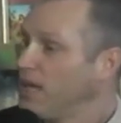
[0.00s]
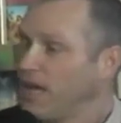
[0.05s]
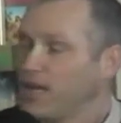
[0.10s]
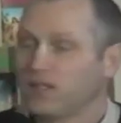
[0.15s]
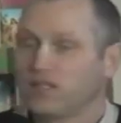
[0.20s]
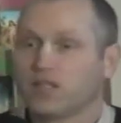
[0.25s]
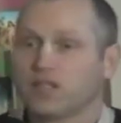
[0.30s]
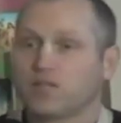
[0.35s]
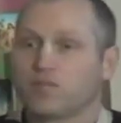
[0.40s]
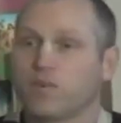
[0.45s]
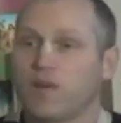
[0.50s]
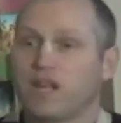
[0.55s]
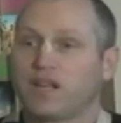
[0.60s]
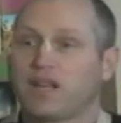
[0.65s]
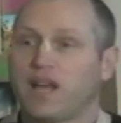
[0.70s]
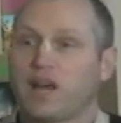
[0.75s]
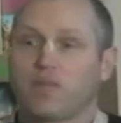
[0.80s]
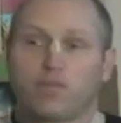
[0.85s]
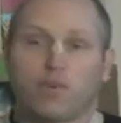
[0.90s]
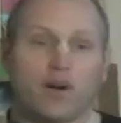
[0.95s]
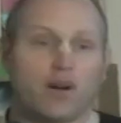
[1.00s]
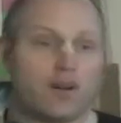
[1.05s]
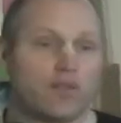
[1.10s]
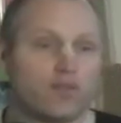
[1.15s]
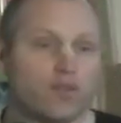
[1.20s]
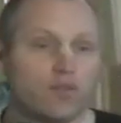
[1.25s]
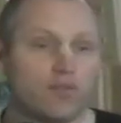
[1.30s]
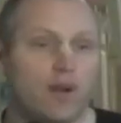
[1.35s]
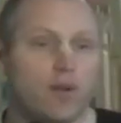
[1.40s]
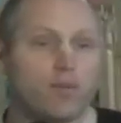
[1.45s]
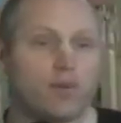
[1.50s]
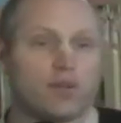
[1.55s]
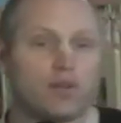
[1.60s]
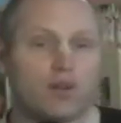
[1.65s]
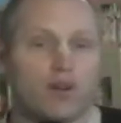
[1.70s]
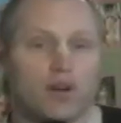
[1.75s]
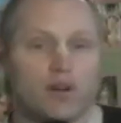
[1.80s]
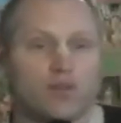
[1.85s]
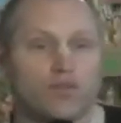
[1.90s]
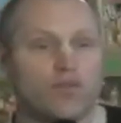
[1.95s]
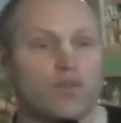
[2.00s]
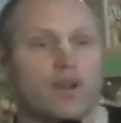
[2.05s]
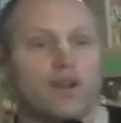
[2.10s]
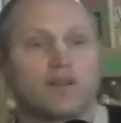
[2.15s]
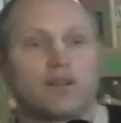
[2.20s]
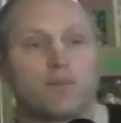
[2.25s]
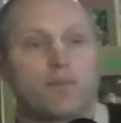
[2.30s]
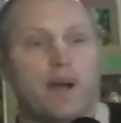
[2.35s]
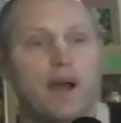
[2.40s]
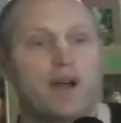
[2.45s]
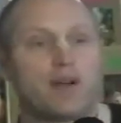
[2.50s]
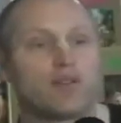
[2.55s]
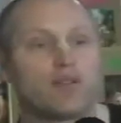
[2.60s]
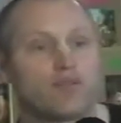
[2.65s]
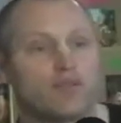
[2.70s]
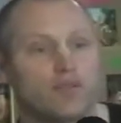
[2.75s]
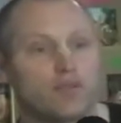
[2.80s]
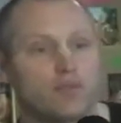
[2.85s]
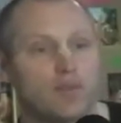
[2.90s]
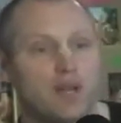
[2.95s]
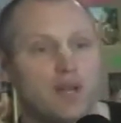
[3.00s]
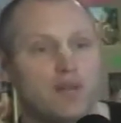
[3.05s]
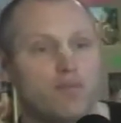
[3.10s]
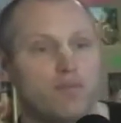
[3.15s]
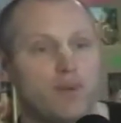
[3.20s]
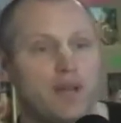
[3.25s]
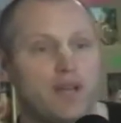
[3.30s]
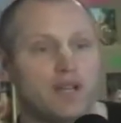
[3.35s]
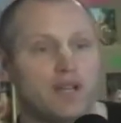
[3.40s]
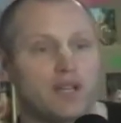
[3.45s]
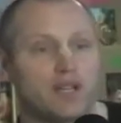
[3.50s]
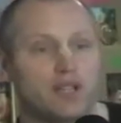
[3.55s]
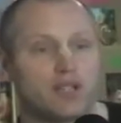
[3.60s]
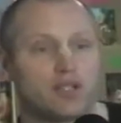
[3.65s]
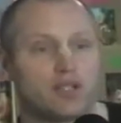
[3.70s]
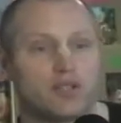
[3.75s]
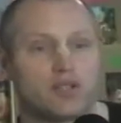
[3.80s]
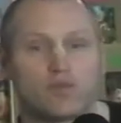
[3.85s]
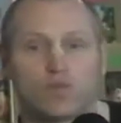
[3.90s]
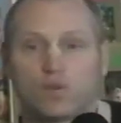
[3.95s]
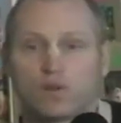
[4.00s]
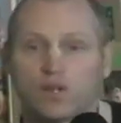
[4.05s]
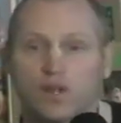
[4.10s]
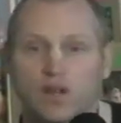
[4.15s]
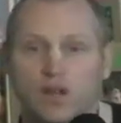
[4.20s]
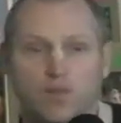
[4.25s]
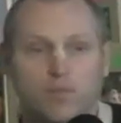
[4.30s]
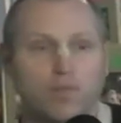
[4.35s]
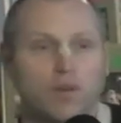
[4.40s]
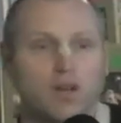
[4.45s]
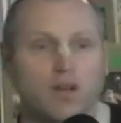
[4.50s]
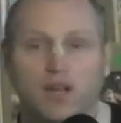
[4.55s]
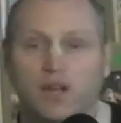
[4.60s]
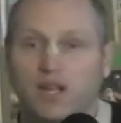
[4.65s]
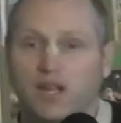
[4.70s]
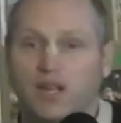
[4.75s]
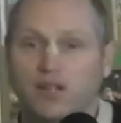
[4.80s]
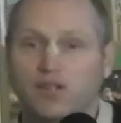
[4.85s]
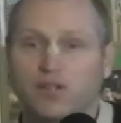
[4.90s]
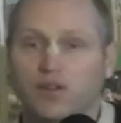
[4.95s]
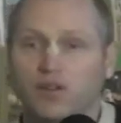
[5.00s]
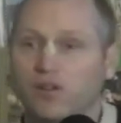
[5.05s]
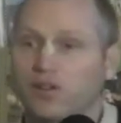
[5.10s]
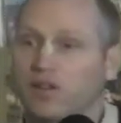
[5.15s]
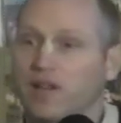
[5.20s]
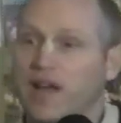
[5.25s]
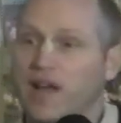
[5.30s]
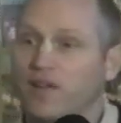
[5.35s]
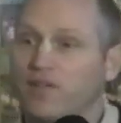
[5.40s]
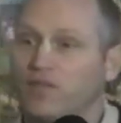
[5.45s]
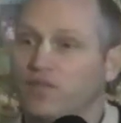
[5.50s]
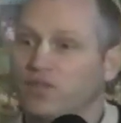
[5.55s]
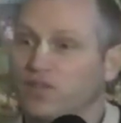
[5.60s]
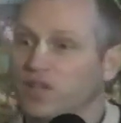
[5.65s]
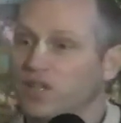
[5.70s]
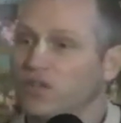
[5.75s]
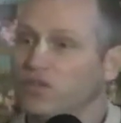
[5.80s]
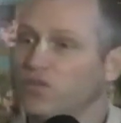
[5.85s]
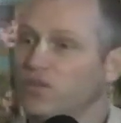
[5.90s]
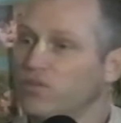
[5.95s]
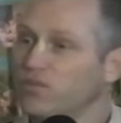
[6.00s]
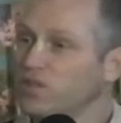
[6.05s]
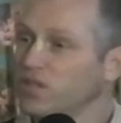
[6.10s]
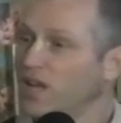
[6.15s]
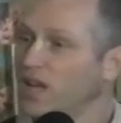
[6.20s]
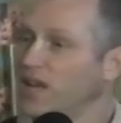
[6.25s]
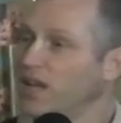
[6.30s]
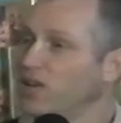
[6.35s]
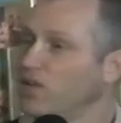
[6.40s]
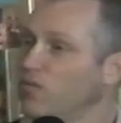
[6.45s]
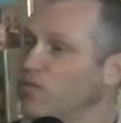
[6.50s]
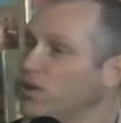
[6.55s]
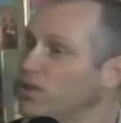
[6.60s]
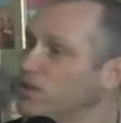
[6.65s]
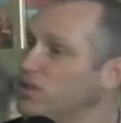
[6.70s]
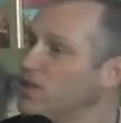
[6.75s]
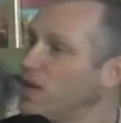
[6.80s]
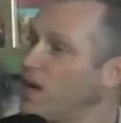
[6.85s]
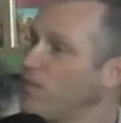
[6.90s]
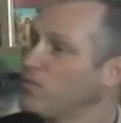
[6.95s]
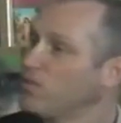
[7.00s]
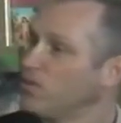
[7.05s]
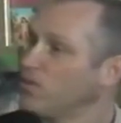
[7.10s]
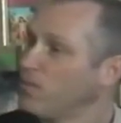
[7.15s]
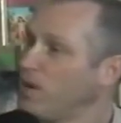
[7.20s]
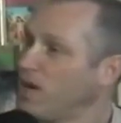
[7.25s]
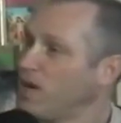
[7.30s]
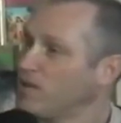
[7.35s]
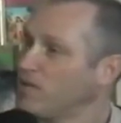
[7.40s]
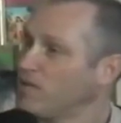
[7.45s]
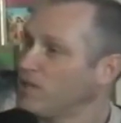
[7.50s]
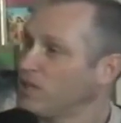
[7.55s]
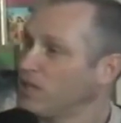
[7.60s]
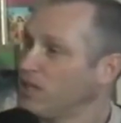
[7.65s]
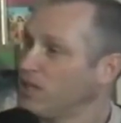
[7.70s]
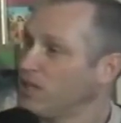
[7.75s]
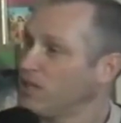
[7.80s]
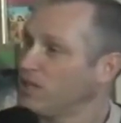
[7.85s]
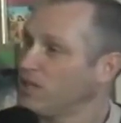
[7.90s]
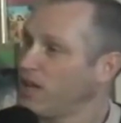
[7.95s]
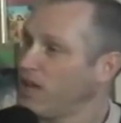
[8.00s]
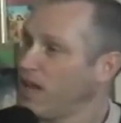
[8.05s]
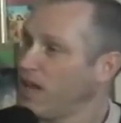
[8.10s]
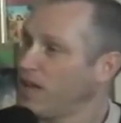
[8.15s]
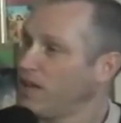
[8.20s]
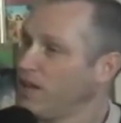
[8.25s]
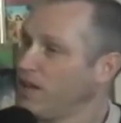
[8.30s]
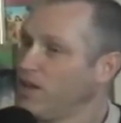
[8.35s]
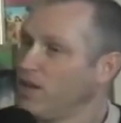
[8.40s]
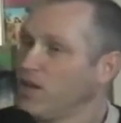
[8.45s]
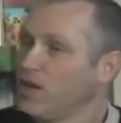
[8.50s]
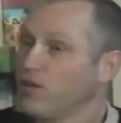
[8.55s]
And just make that part of your repertoire. It's very powerful. Many benedictions will come into your life just from chanting 1 chapter of Bhagavad Gita a day.